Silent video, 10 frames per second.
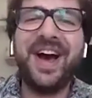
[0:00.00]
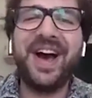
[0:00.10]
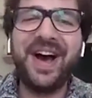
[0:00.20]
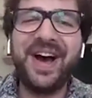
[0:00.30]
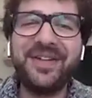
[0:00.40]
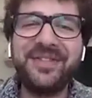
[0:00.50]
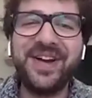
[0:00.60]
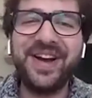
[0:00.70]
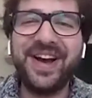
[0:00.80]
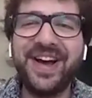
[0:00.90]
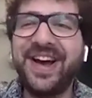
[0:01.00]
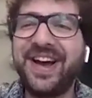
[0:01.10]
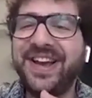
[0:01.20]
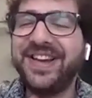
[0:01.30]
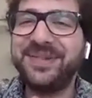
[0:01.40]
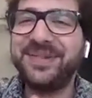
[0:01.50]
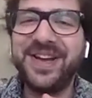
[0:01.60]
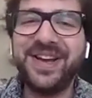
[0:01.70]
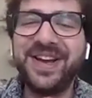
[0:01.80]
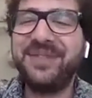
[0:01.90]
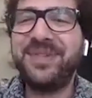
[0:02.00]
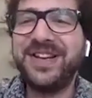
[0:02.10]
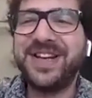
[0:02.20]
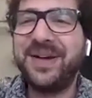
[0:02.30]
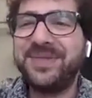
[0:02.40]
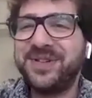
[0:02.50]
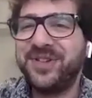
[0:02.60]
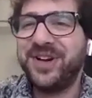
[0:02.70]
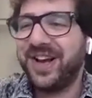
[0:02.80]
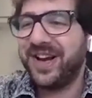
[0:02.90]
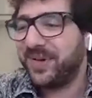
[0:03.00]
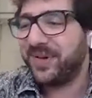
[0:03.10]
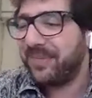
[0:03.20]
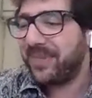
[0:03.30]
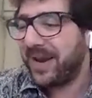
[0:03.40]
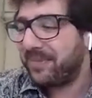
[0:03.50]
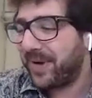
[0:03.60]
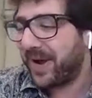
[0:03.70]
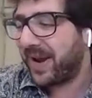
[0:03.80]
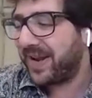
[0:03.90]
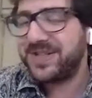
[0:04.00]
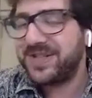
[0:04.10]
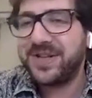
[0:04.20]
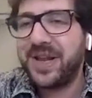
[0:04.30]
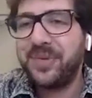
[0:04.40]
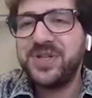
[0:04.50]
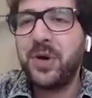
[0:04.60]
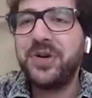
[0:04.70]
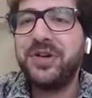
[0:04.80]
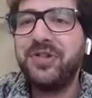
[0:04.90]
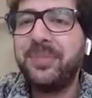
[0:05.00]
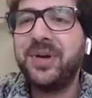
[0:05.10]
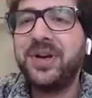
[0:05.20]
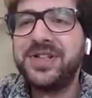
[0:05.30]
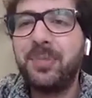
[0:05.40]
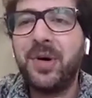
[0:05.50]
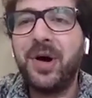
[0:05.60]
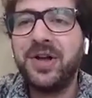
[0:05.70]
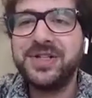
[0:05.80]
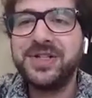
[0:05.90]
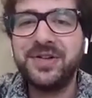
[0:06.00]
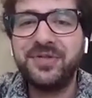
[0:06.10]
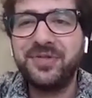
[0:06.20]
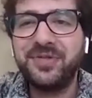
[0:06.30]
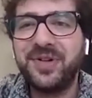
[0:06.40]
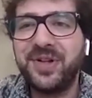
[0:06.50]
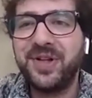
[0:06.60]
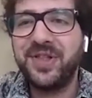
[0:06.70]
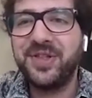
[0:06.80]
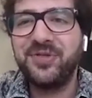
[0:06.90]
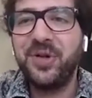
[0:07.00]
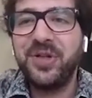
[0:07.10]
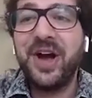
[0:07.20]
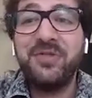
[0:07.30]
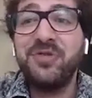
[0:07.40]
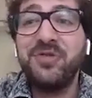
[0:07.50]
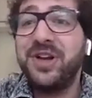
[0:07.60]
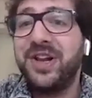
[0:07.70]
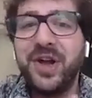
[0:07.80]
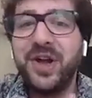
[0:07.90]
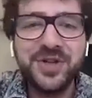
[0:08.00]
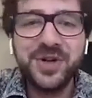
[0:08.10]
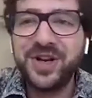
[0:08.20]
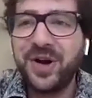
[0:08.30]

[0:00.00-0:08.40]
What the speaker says: And it took me a bit of time to realize what they meant, but he was totally right, because there are parts of the role that I really love doing.